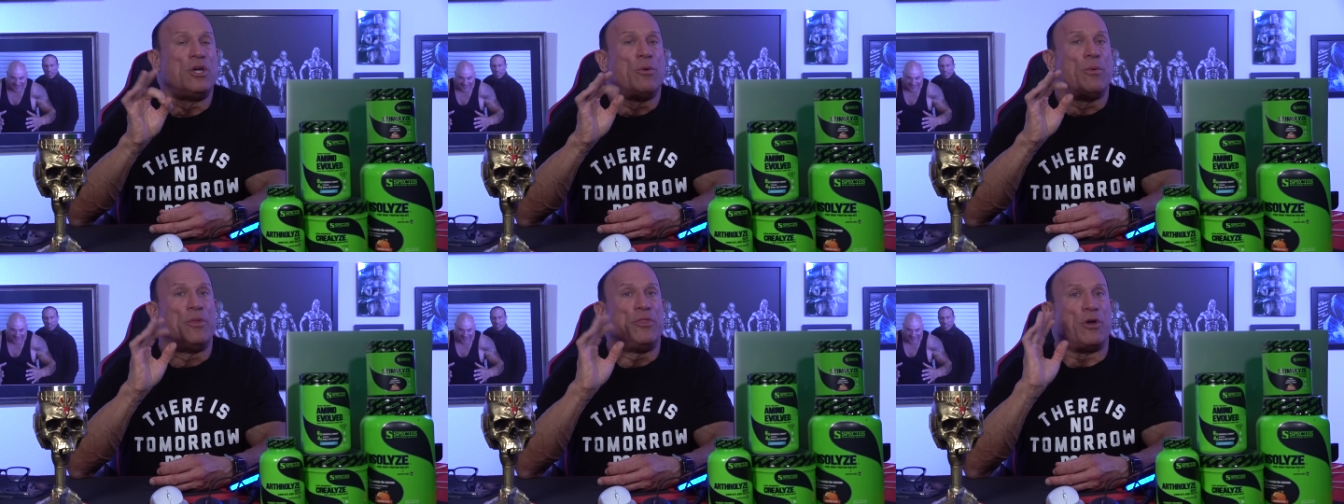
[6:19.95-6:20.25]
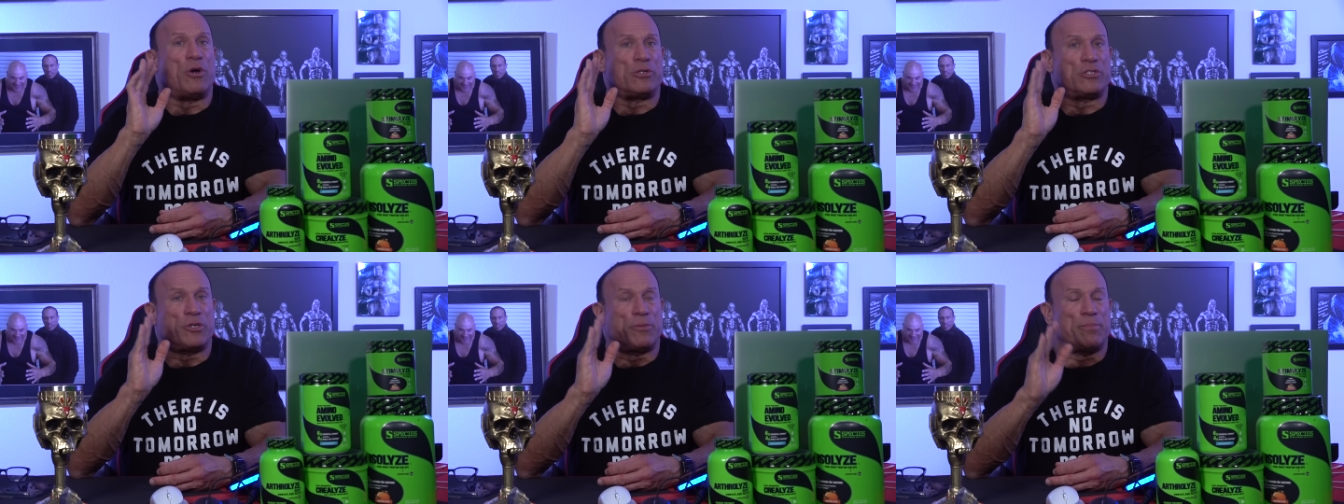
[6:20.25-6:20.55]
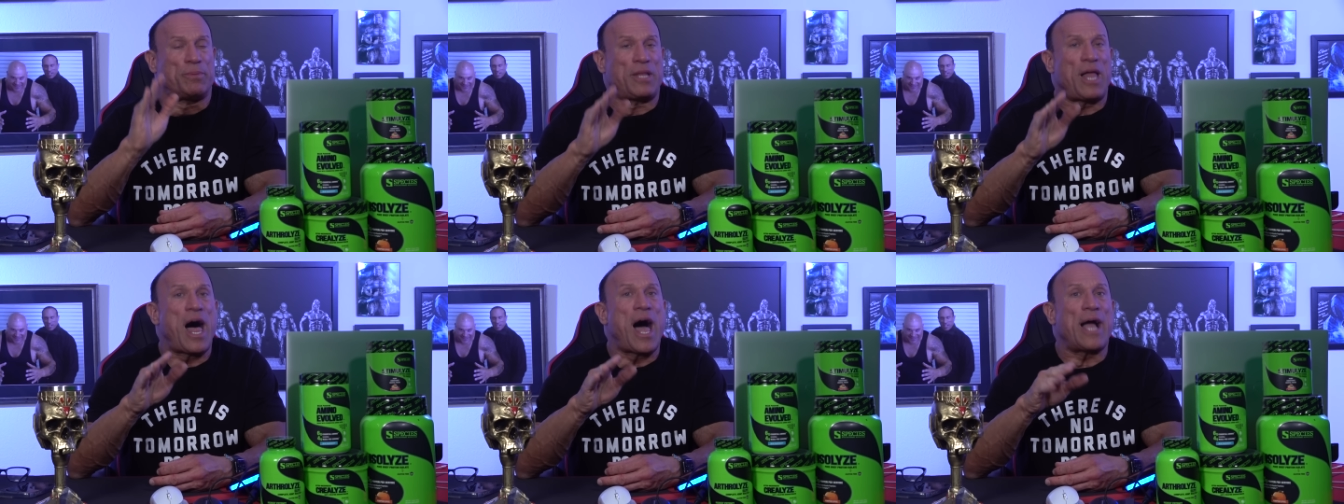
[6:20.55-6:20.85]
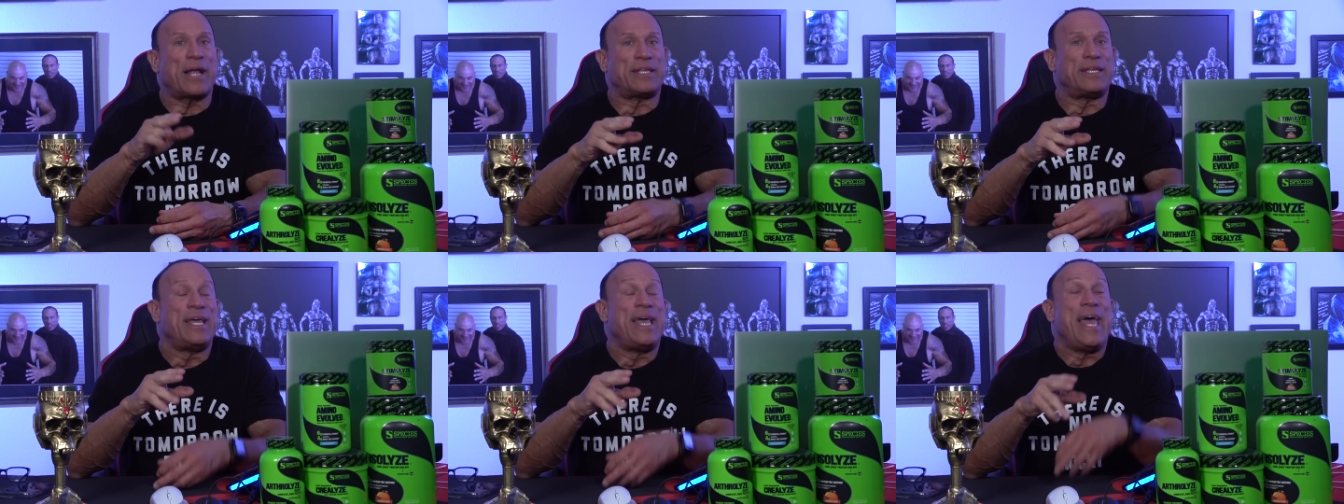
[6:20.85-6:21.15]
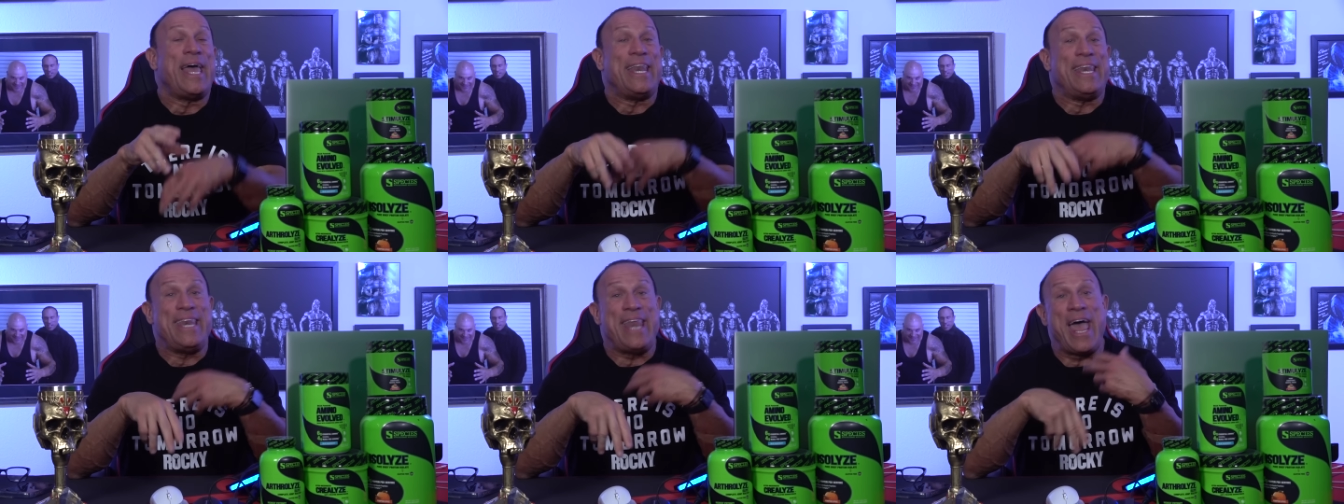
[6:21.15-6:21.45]
When those are blocked,
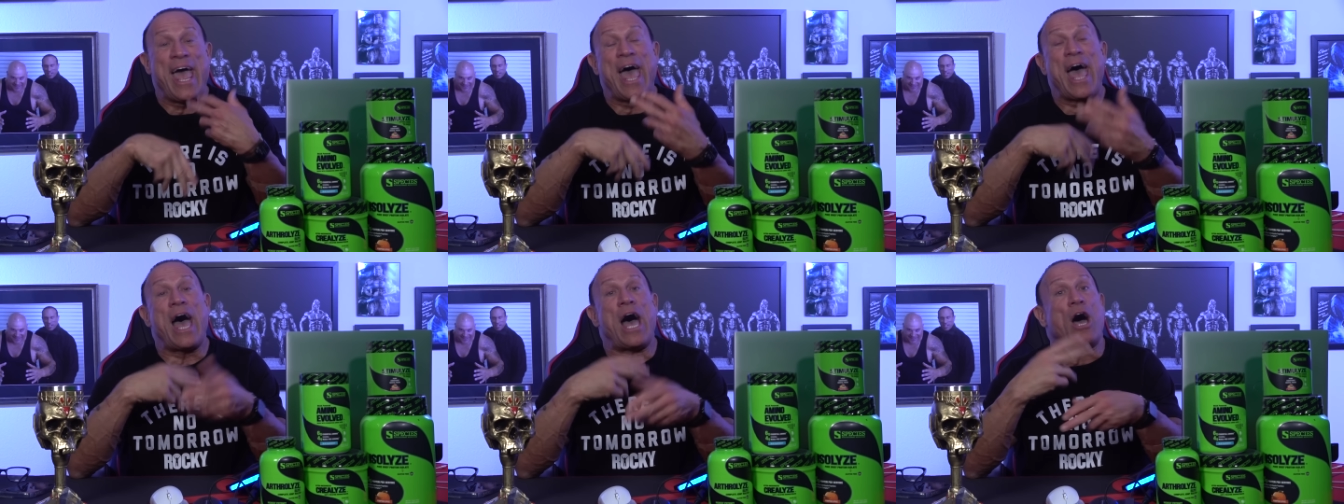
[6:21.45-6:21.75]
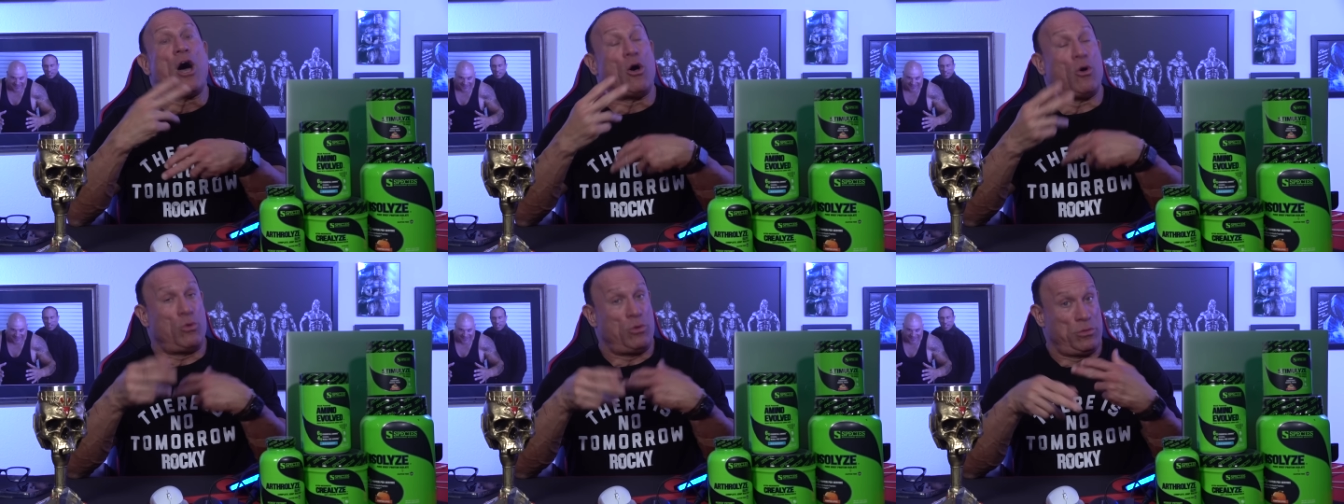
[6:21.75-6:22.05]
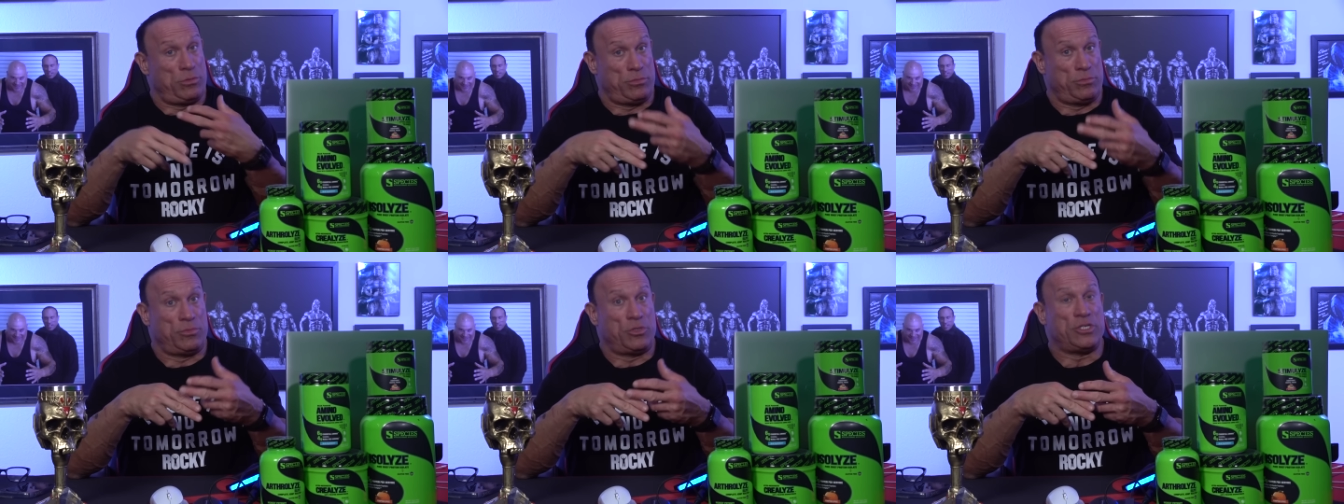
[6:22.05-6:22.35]
now